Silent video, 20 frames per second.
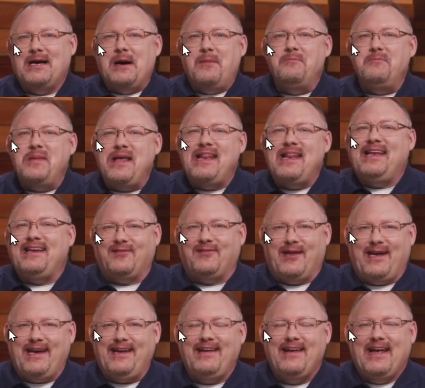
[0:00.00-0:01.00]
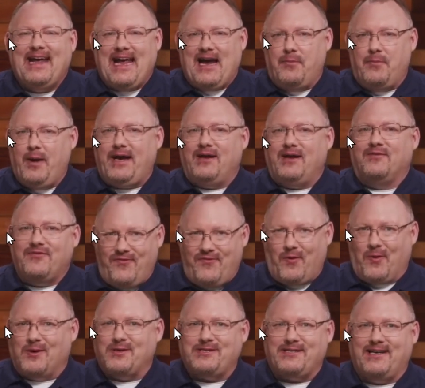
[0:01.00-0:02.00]
immediately, and we can
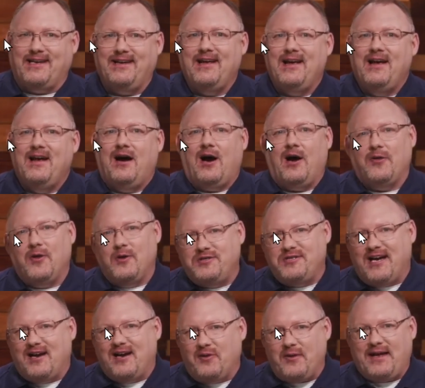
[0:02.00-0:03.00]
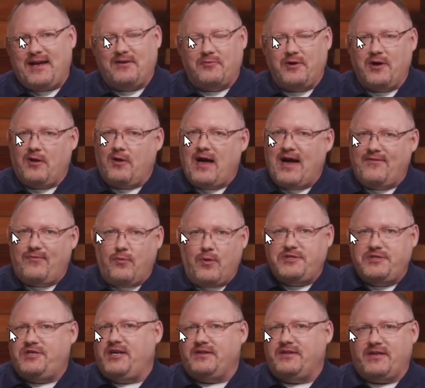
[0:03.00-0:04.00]
force it. Although generally in real life,
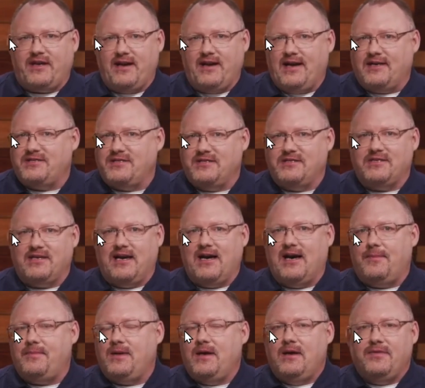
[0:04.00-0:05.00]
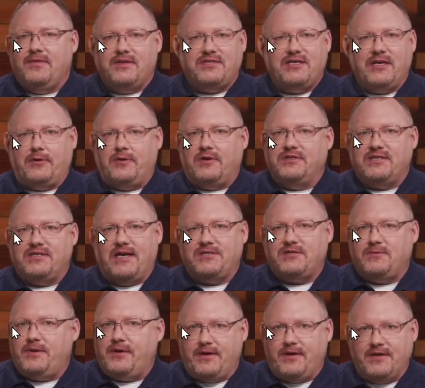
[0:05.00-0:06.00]
once you get the connection set up, the
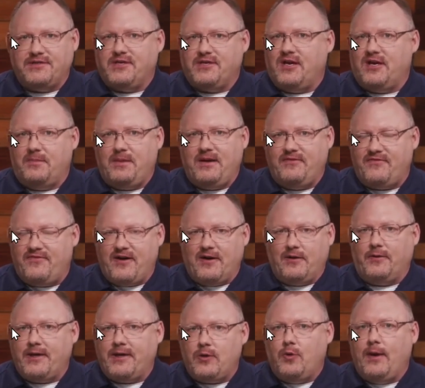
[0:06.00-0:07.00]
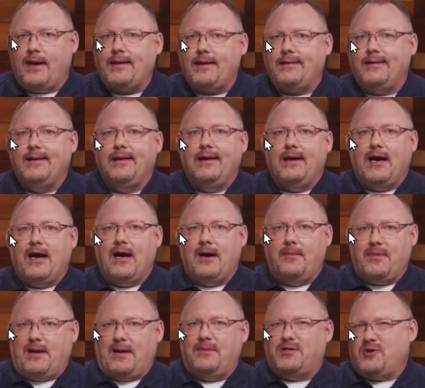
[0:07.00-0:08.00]
synchronization period is going to be fairly quick. But
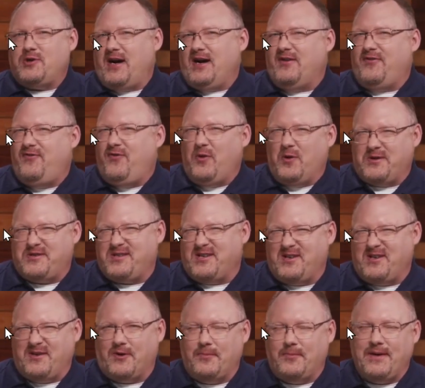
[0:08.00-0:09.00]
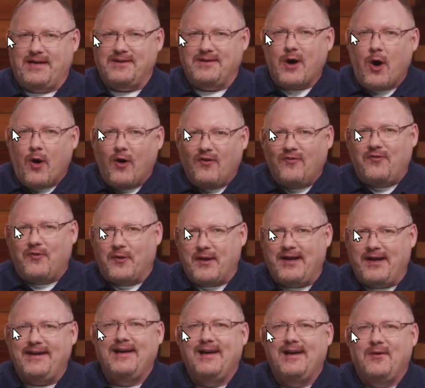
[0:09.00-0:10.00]
I'm going to try to force it a little bit, and
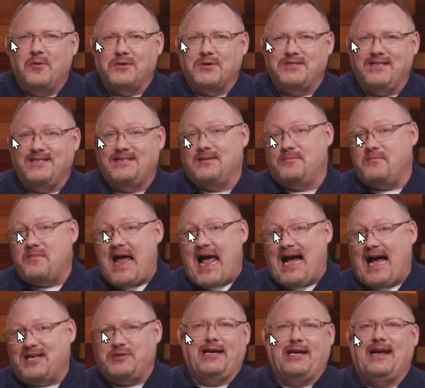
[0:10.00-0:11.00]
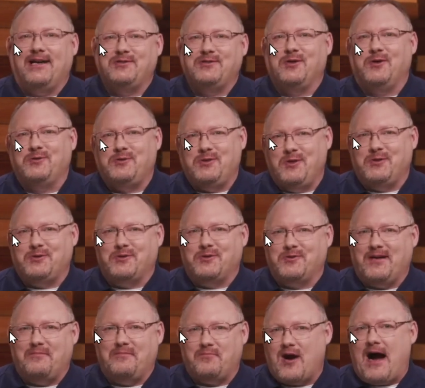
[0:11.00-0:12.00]
hopefully we'll see some magic as those
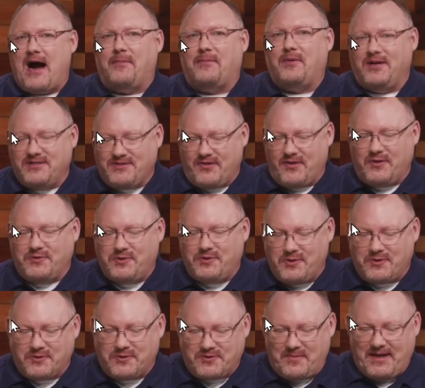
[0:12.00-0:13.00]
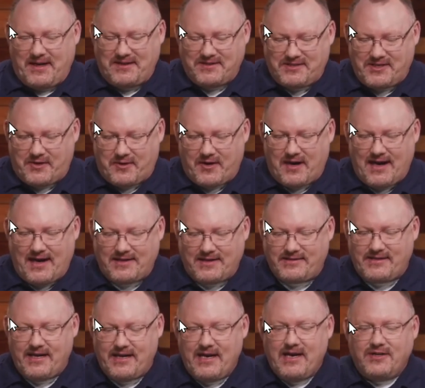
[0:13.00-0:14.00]
users and properties of those users are being
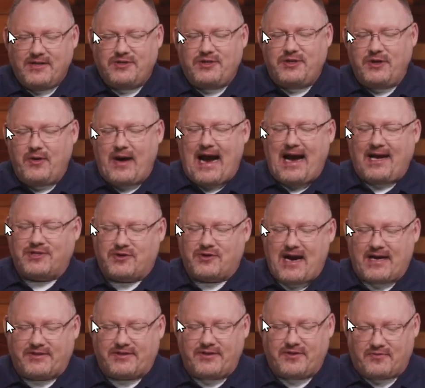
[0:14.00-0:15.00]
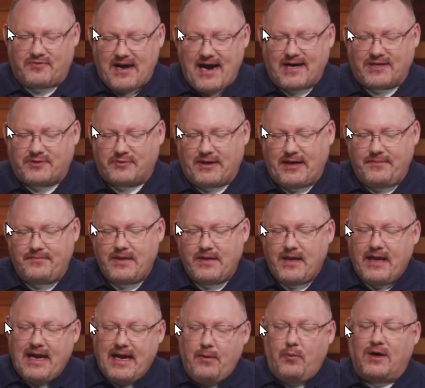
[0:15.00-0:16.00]
synchronized to Azure Active Directory.
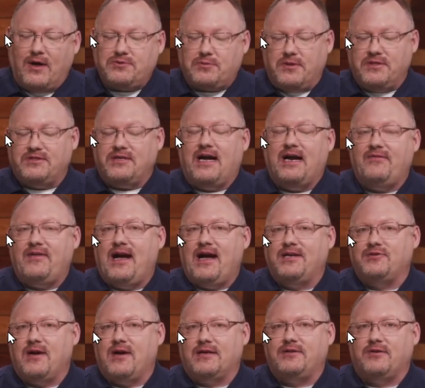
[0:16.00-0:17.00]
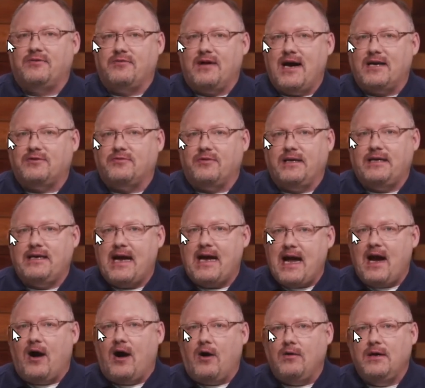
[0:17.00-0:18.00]
And once we're inside of Azure Active Directory,
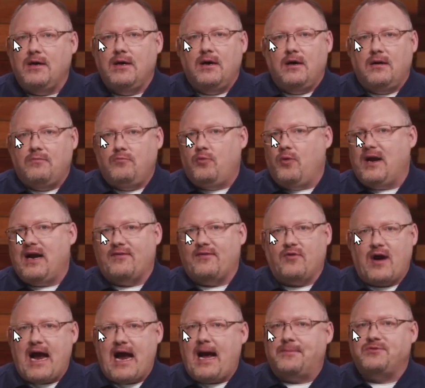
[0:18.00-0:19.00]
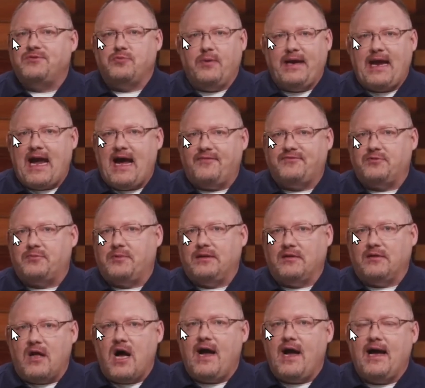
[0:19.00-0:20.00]
now whatever apps we have to
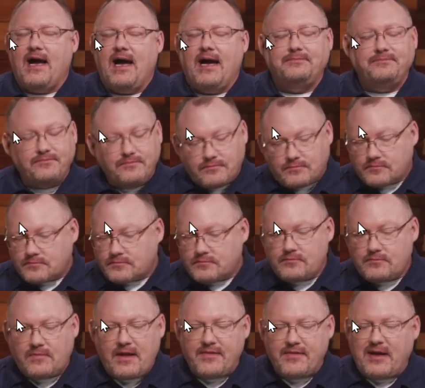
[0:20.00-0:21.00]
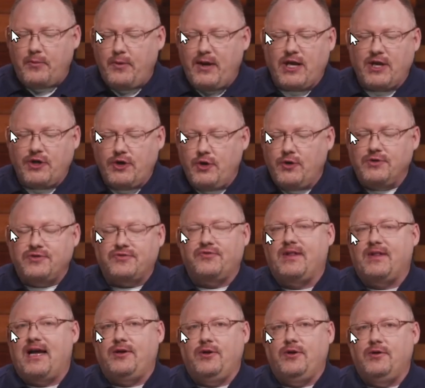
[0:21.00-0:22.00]
rely on that we can use
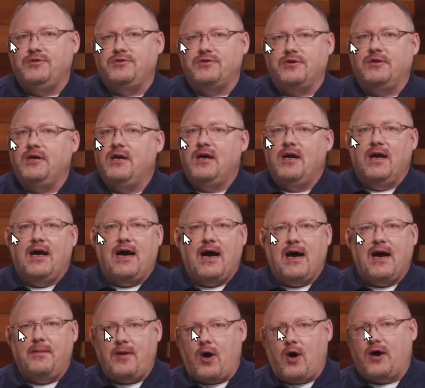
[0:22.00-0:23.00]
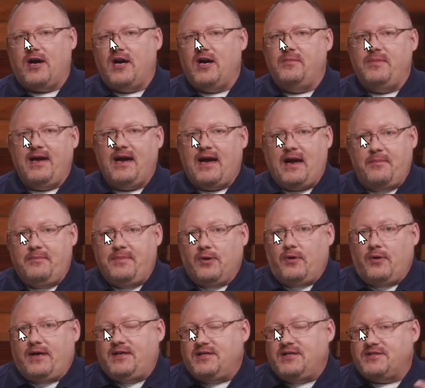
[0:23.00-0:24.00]
for that user are going to be
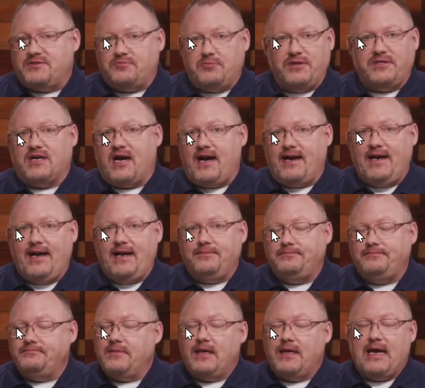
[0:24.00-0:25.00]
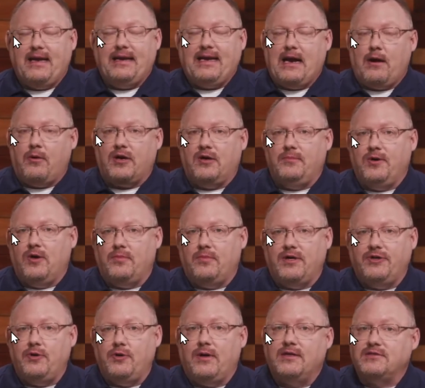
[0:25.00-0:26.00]
ability to just, we sign in, and now we're going to be able
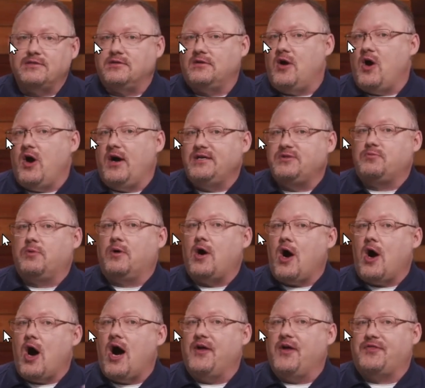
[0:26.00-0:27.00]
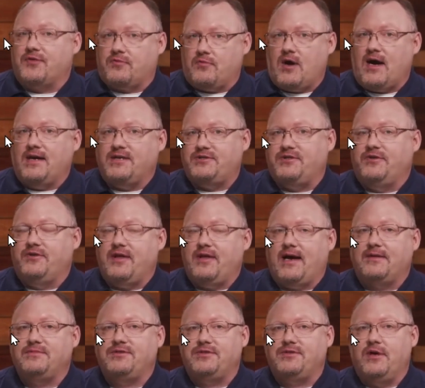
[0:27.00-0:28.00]
to do it as long as we're authorized to do
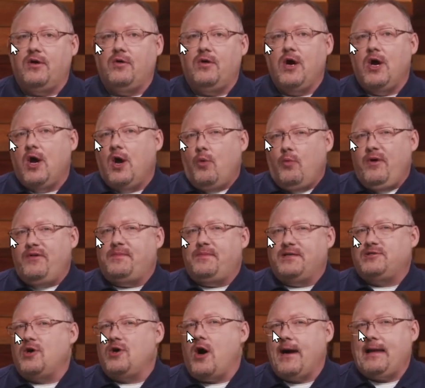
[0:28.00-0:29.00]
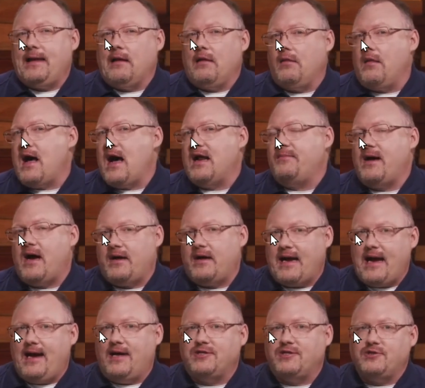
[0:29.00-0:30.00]
that. So we've been talking a lot about
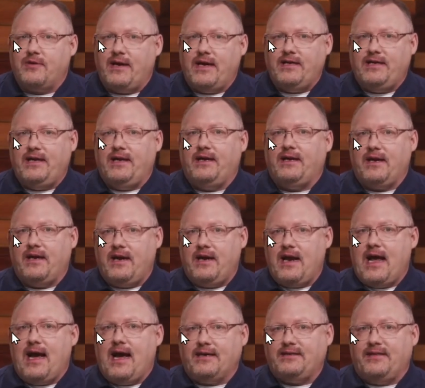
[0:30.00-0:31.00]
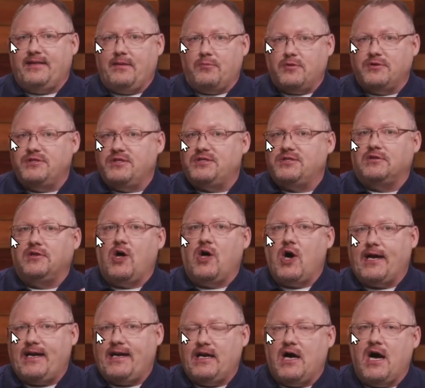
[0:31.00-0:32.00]
Azure AD and Connect, and that we're just
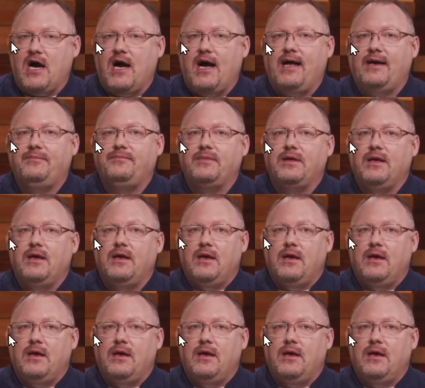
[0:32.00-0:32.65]
logging on.